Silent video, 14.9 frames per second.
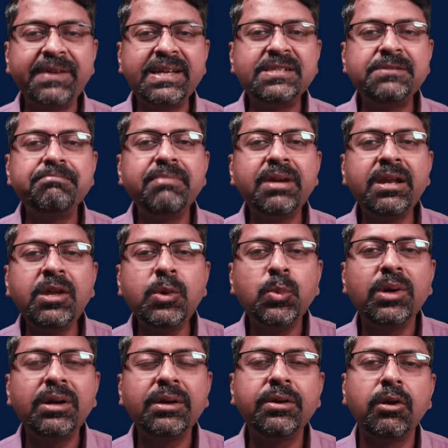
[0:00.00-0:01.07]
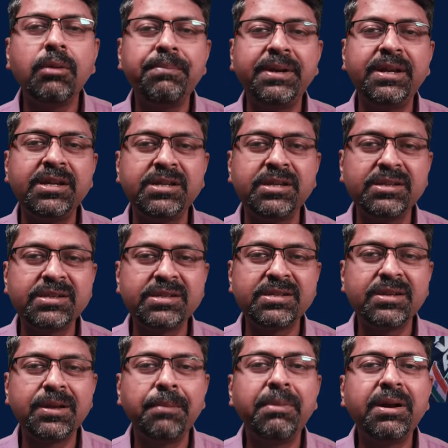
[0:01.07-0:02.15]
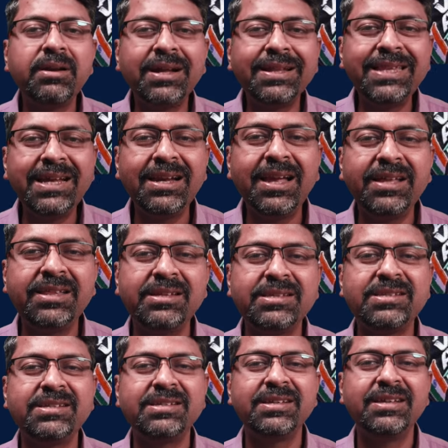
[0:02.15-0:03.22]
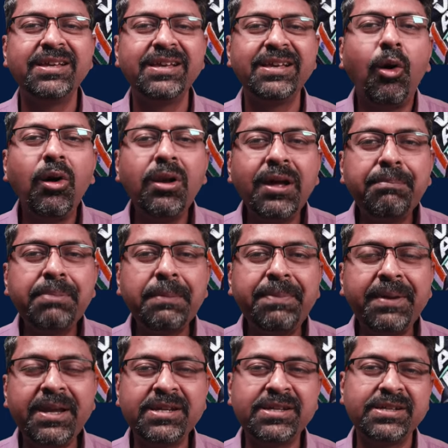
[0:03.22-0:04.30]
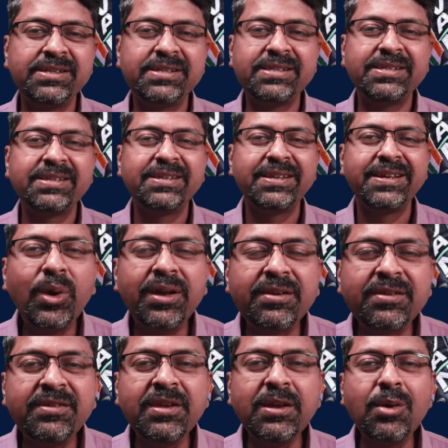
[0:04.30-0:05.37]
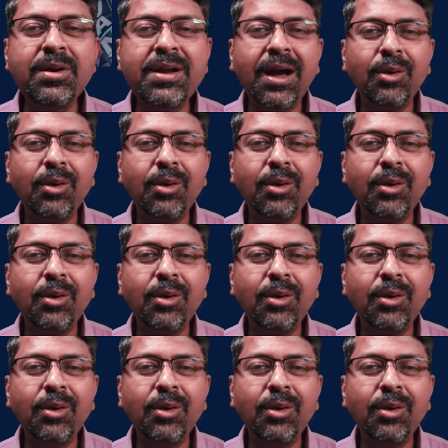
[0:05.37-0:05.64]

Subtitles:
faced many world competitions, but nothing like this. All her preparations were zeroed